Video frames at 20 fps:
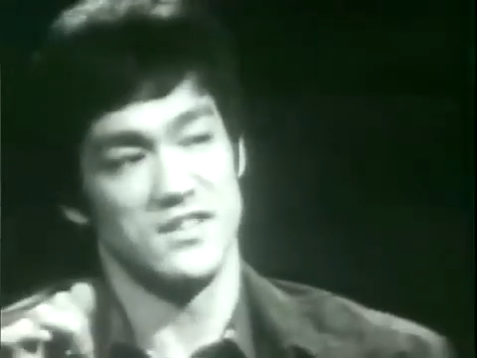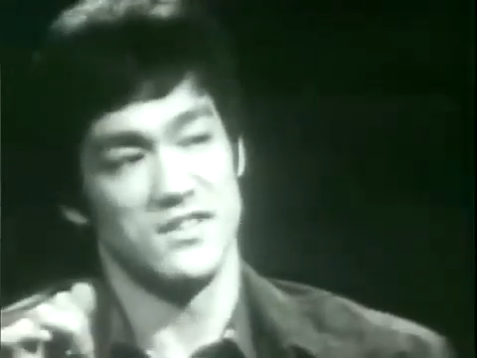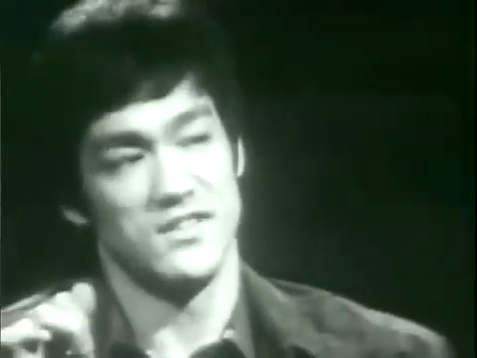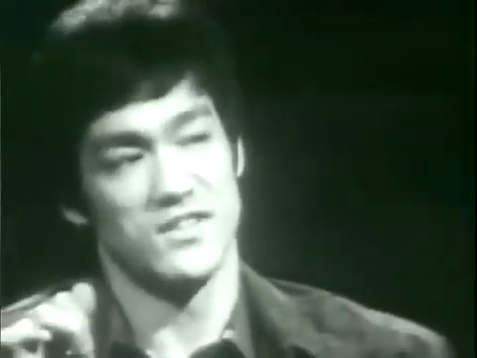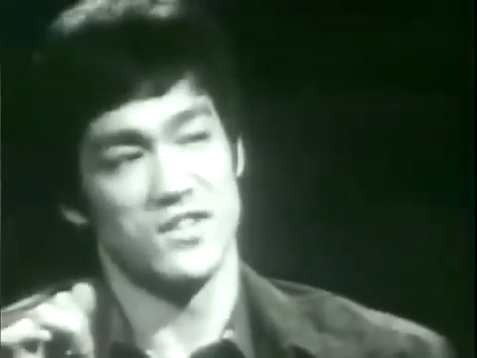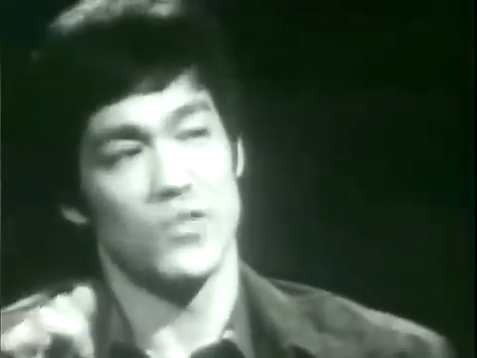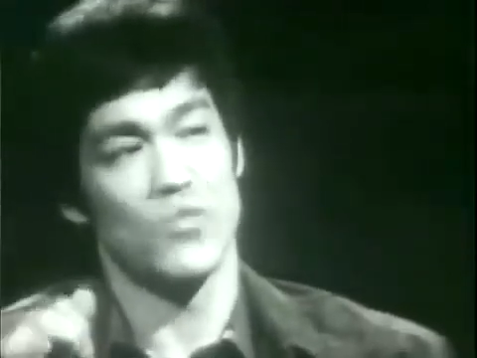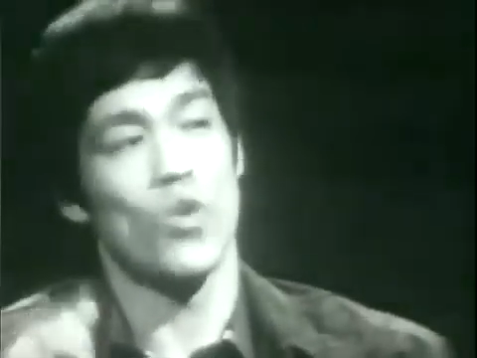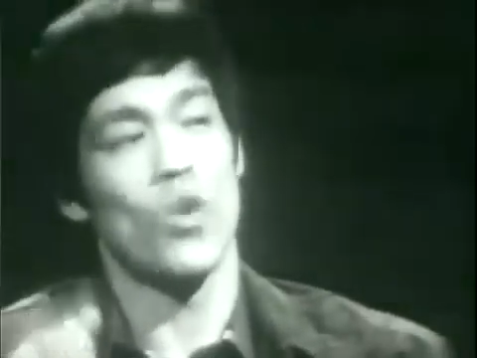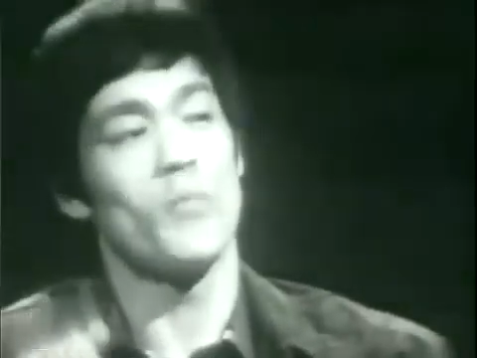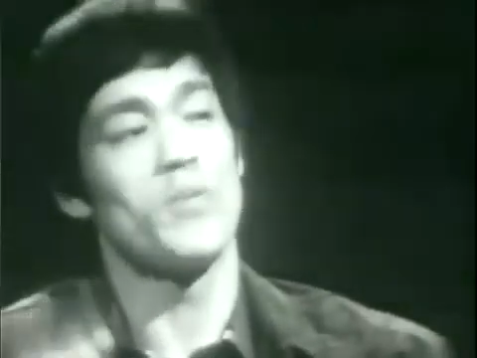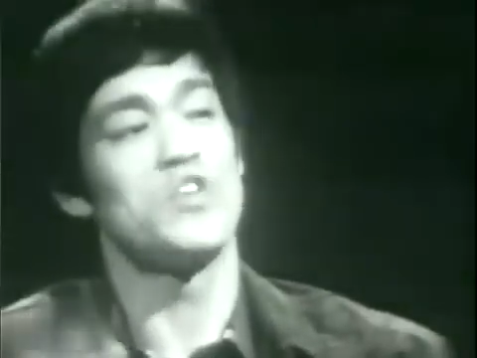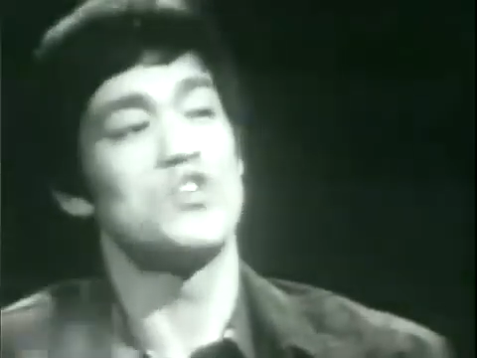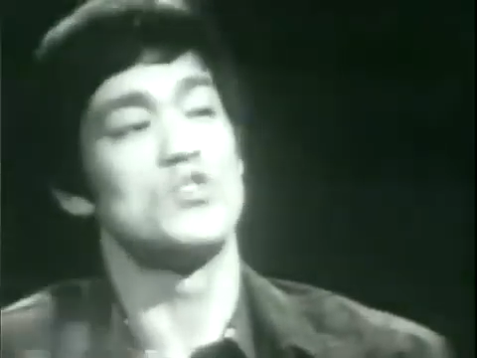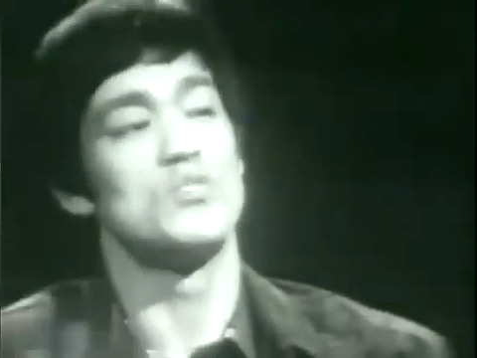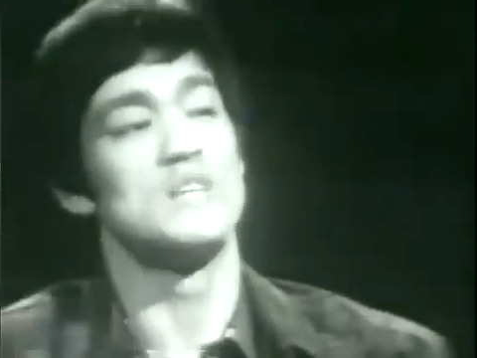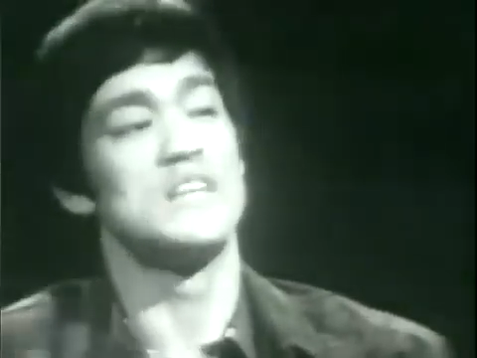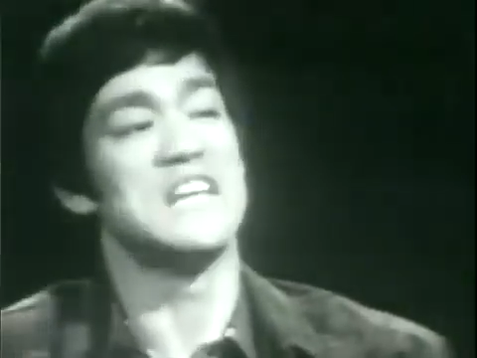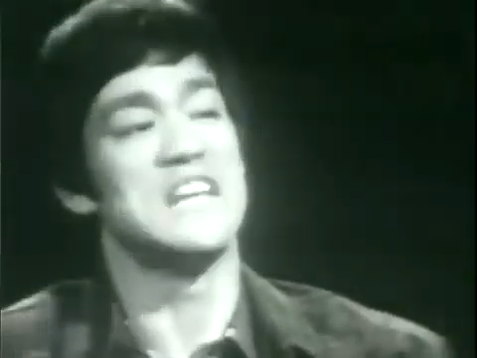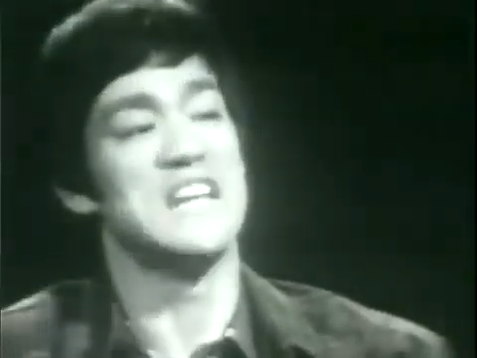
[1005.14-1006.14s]
they want me
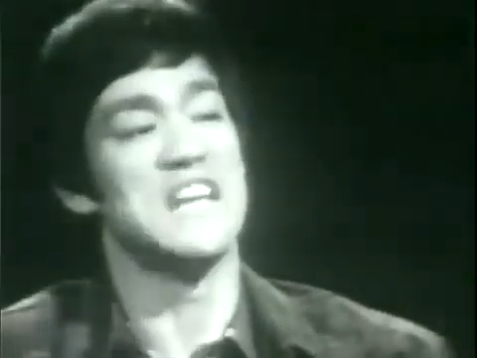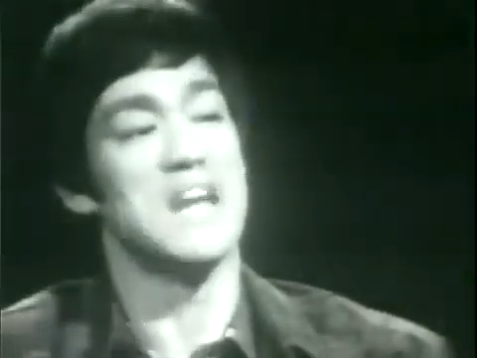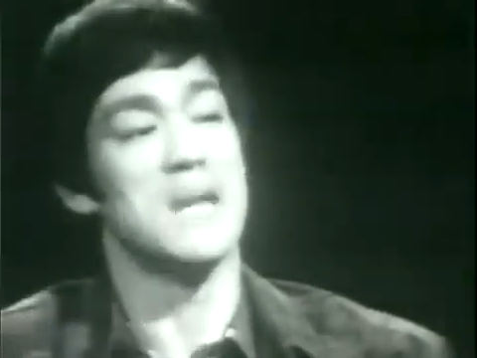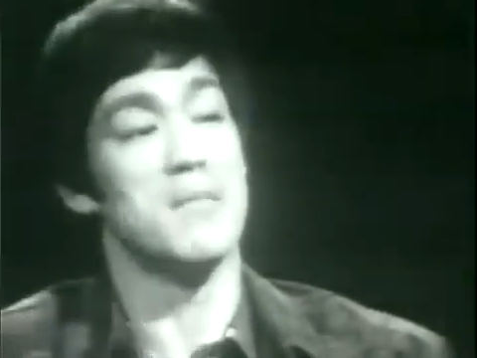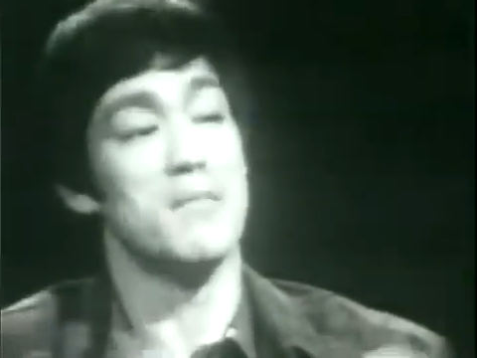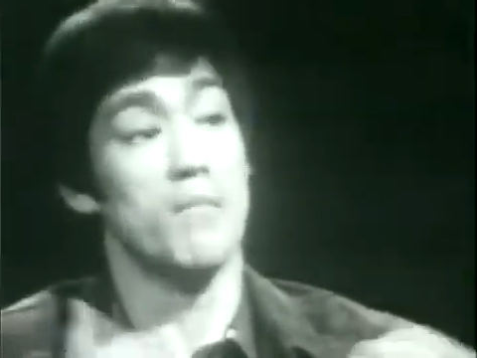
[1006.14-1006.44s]
to be in a